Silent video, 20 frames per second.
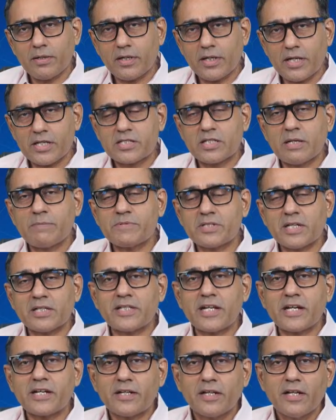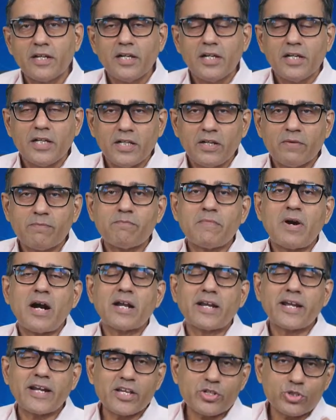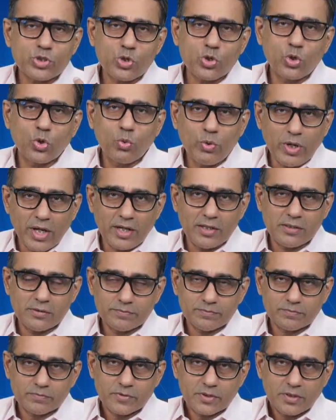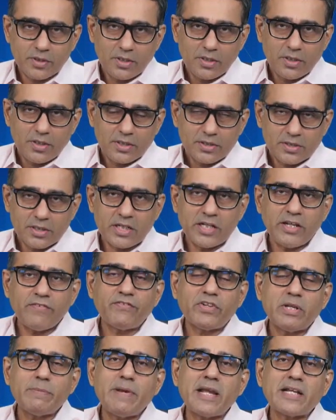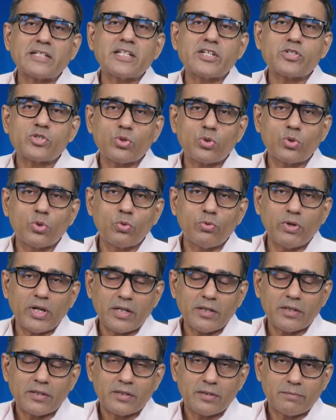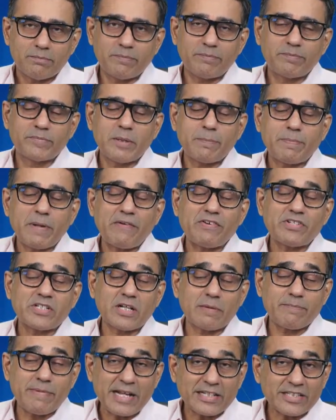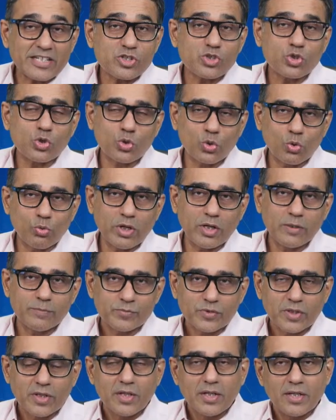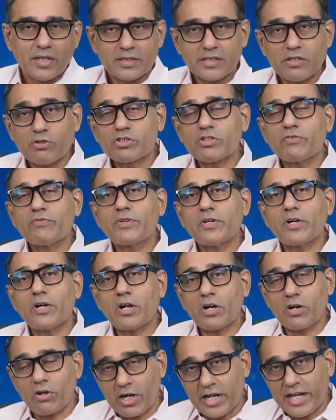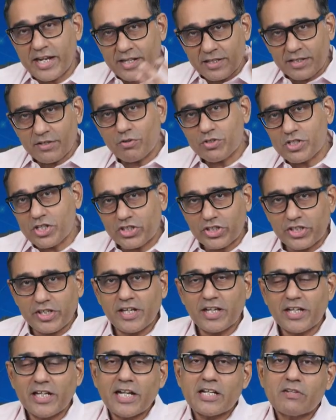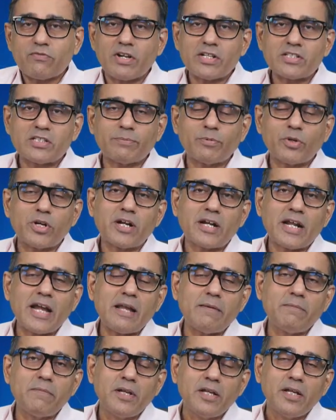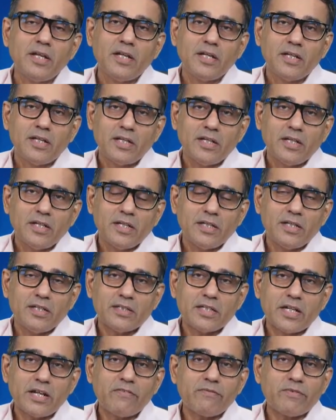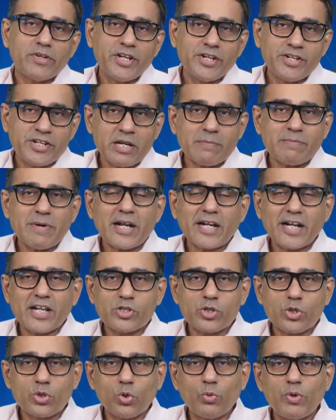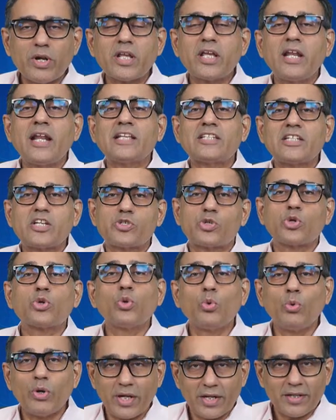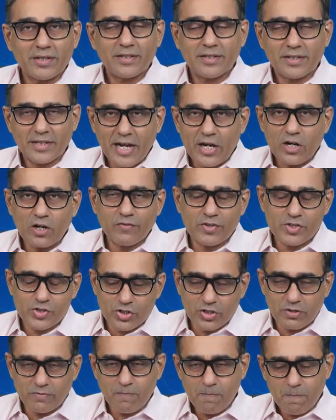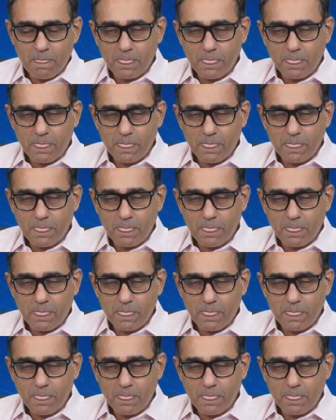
assumption that if market has to do well, the Nifty banks has to do well. The private sector banks has to do well. There was a theory at once upon a time that if Indian market has to do well, Reliance has to do well, kind of a stuff.